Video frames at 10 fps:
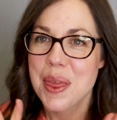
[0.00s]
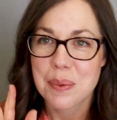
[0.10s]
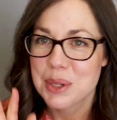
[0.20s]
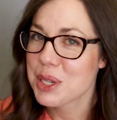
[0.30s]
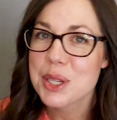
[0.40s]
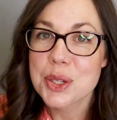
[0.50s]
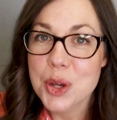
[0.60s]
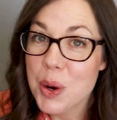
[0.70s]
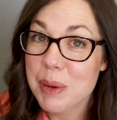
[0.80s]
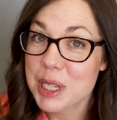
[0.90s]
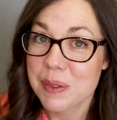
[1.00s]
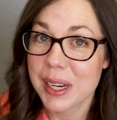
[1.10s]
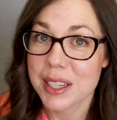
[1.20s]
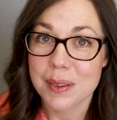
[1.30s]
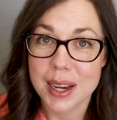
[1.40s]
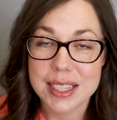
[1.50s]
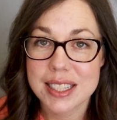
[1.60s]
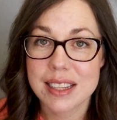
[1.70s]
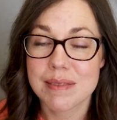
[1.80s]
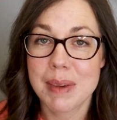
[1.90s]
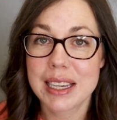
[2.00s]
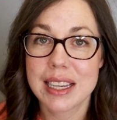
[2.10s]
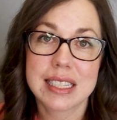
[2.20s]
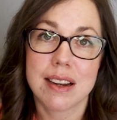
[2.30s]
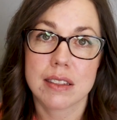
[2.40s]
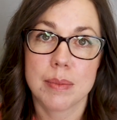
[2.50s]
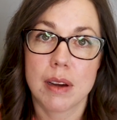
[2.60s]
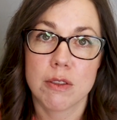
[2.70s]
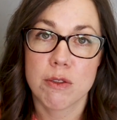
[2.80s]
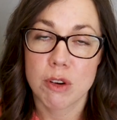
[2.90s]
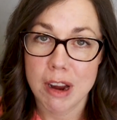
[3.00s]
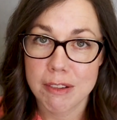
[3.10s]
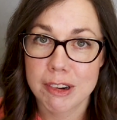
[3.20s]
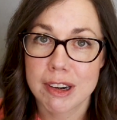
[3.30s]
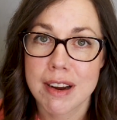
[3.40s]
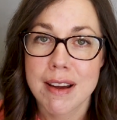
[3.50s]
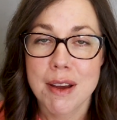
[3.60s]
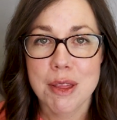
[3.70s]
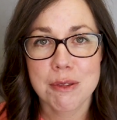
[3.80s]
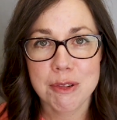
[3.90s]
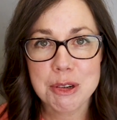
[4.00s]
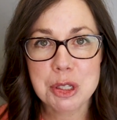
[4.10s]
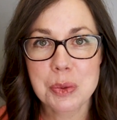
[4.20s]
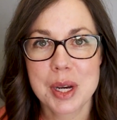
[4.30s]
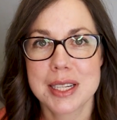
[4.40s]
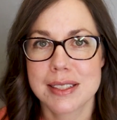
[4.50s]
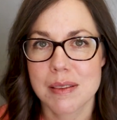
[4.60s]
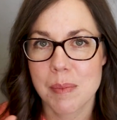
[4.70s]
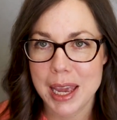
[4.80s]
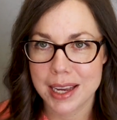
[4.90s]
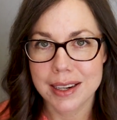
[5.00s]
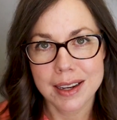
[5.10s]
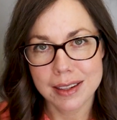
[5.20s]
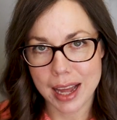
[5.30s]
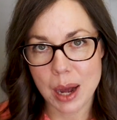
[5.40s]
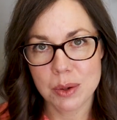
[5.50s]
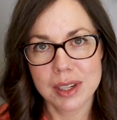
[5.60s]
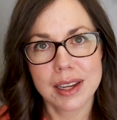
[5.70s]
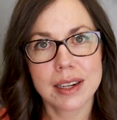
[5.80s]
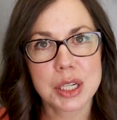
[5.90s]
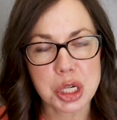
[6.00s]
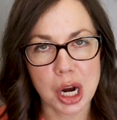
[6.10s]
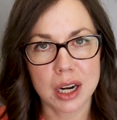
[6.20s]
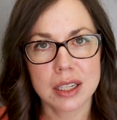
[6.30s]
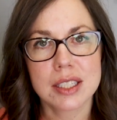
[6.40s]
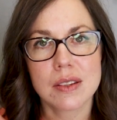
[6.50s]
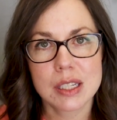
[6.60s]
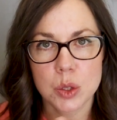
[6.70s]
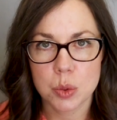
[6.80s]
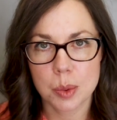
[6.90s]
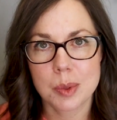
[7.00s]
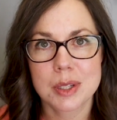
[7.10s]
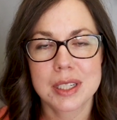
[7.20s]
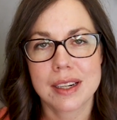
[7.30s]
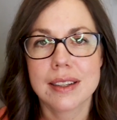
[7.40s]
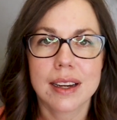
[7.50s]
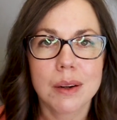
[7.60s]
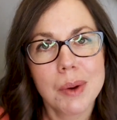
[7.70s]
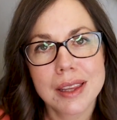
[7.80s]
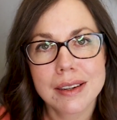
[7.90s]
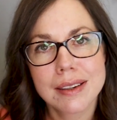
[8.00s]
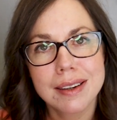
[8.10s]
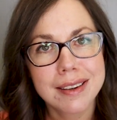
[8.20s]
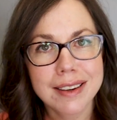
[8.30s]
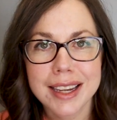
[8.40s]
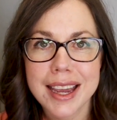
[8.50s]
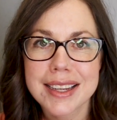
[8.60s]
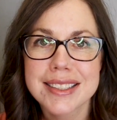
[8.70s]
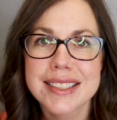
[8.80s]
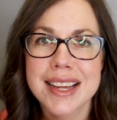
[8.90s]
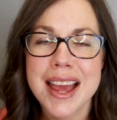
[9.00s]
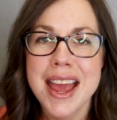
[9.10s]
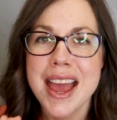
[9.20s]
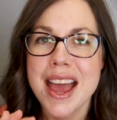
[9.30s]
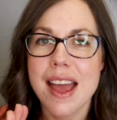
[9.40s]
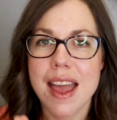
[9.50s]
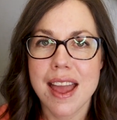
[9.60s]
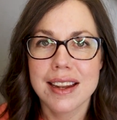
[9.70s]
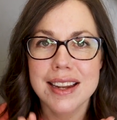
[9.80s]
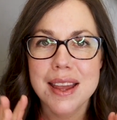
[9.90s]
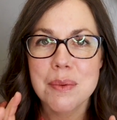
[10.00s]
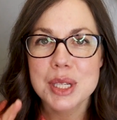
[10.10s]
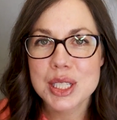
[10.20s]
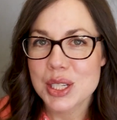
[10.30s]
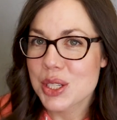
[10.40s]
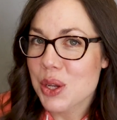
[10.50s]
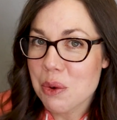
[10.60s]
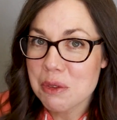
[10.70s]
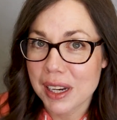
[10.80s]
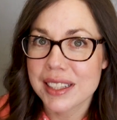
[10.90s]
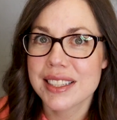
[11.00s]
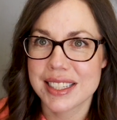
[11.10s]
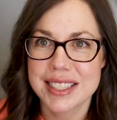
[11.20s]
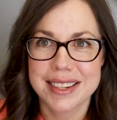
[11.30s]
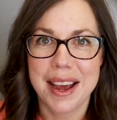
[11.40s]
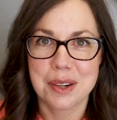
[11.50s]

that were just so much fun, you guys, that my kids talked about forever. The first was making a cloud in a jar. So this is when we were studying kind of weather and hurricanes, and it was so fun to see it